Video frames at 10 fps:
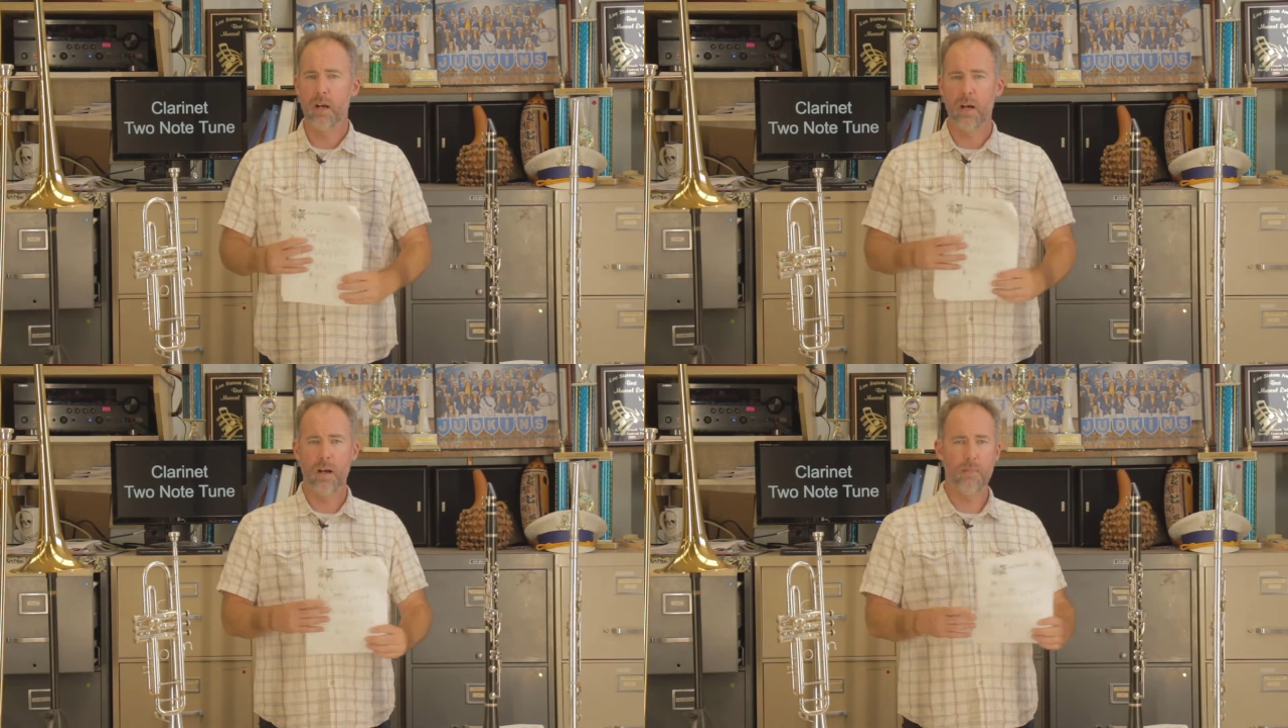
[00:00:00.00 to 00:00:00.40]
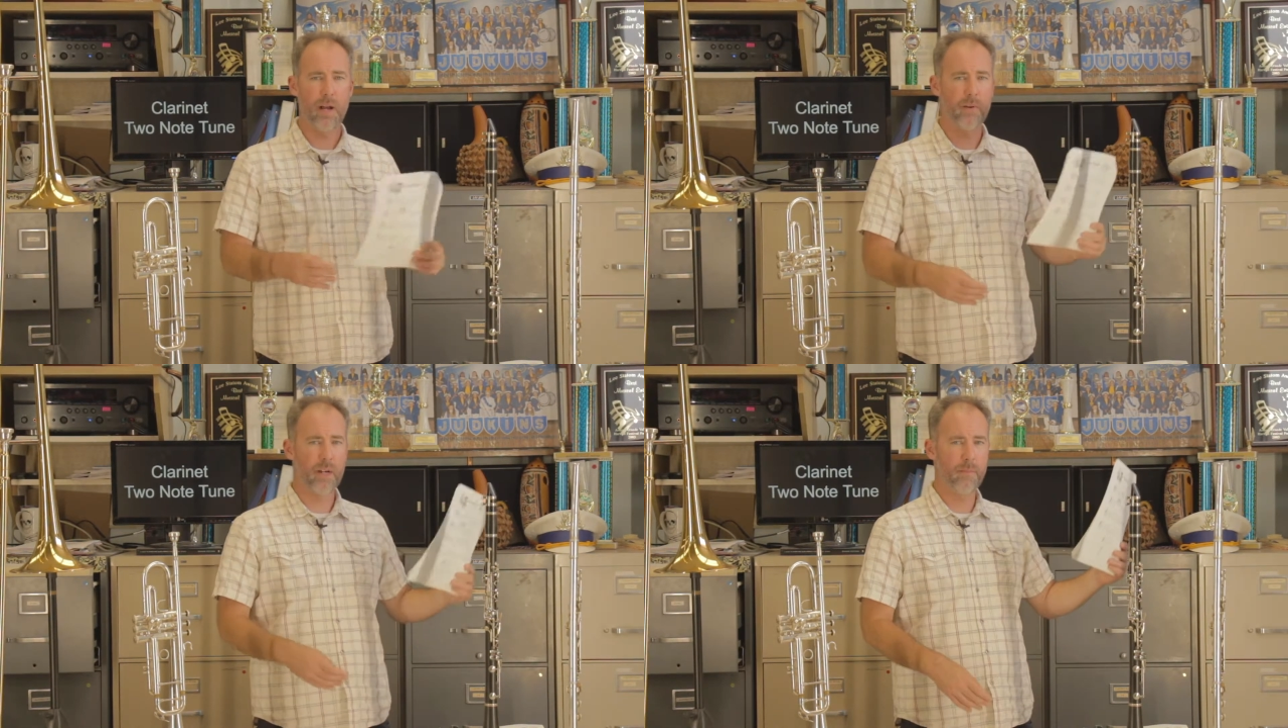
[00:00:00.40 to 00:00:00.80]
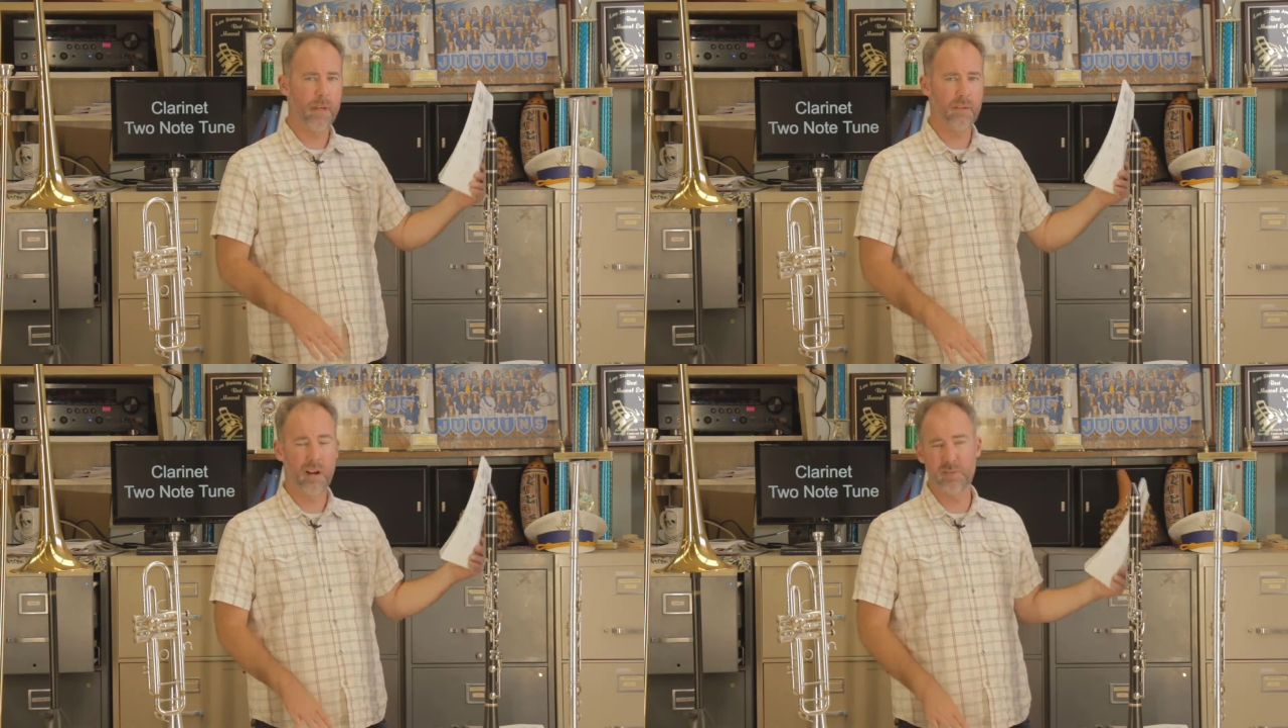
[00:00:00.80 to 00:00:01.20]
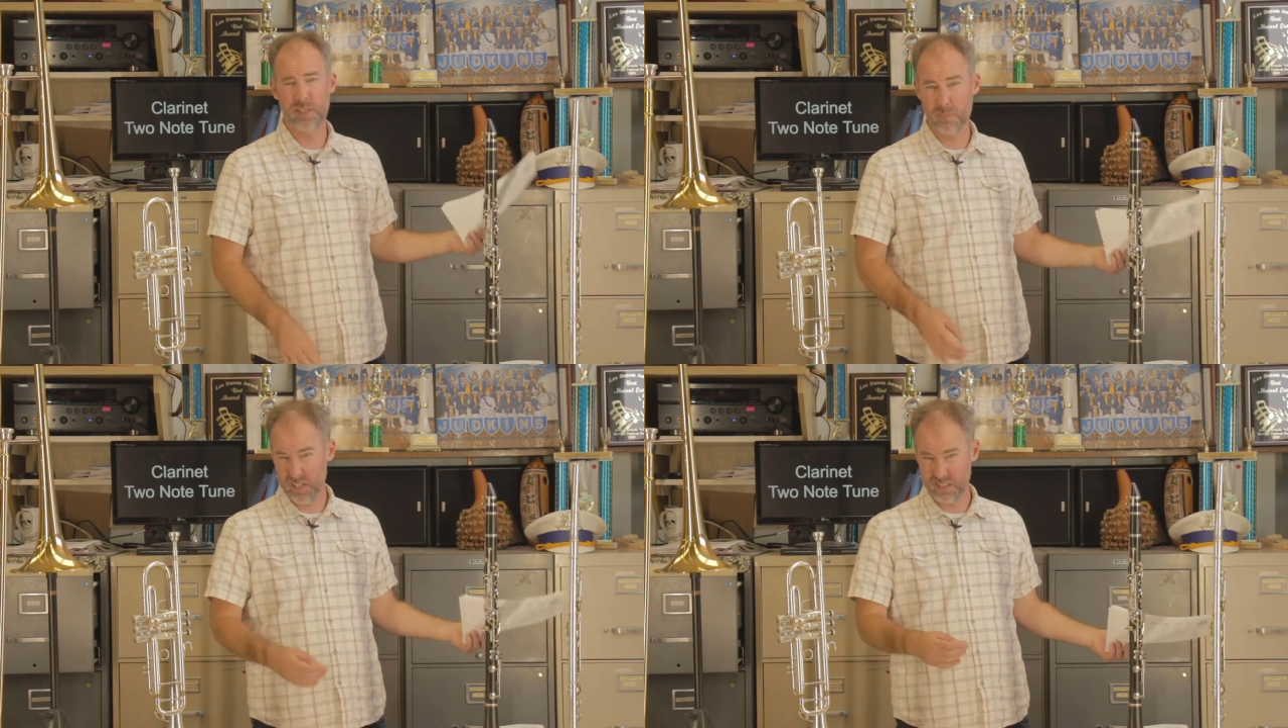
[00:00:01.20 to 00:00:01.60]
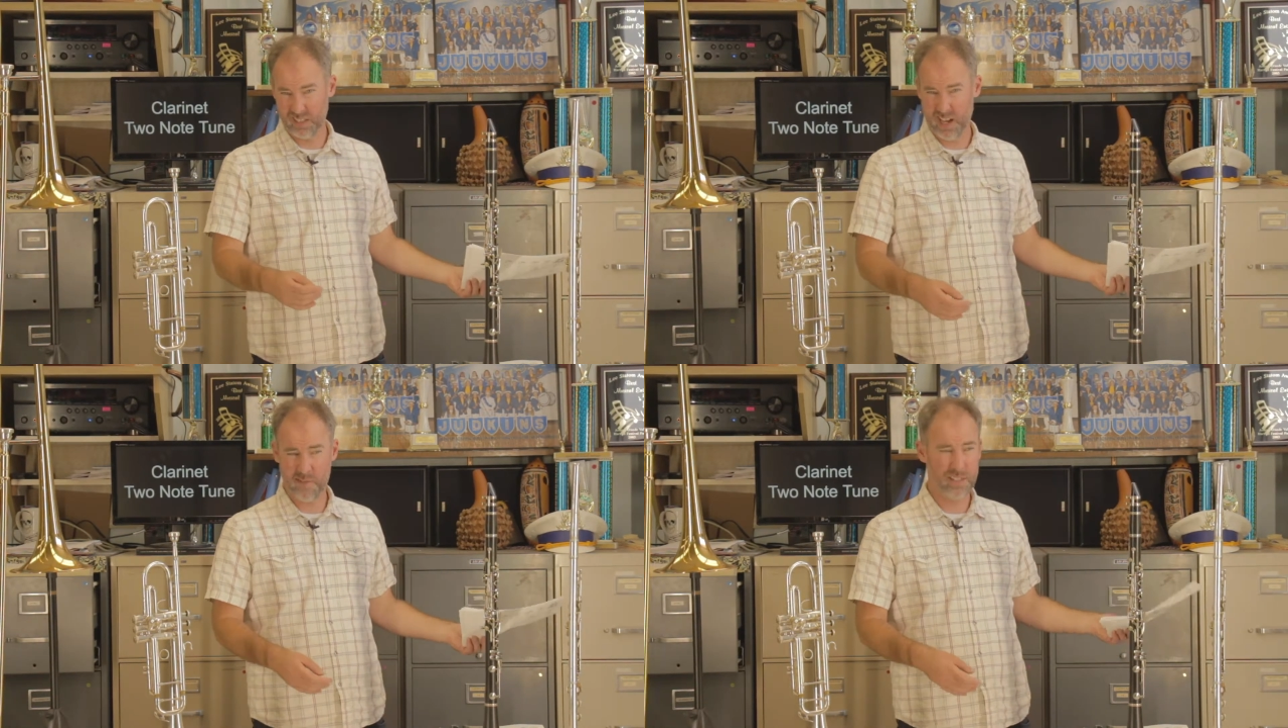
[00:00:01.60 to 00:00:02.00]
I recommend, obviously the best
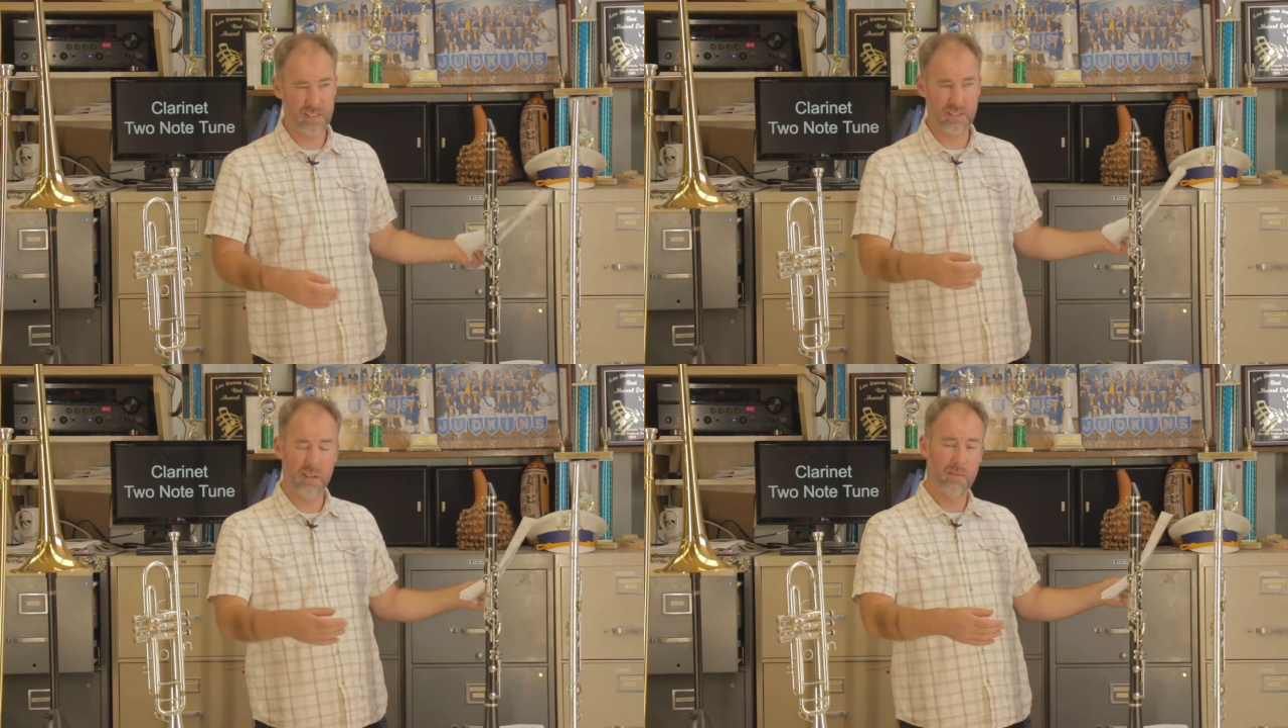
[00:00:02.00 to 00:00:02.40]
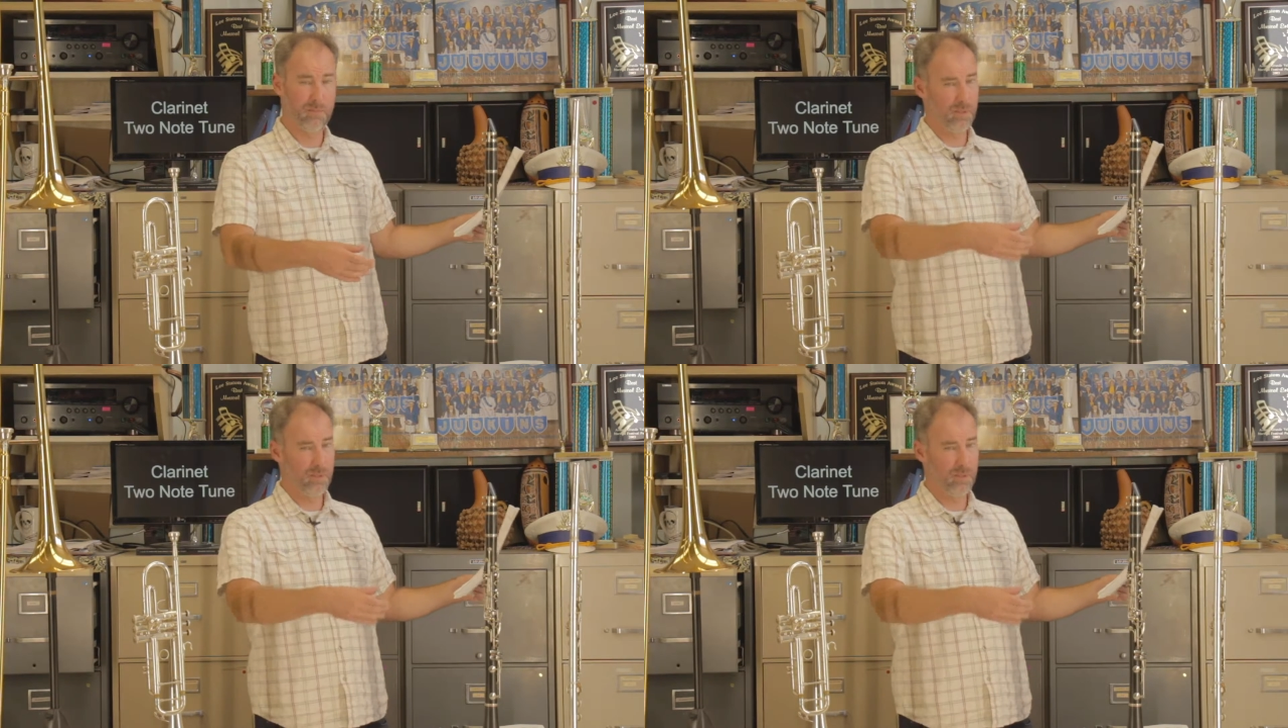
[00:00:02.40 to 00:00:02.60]
thing to have is a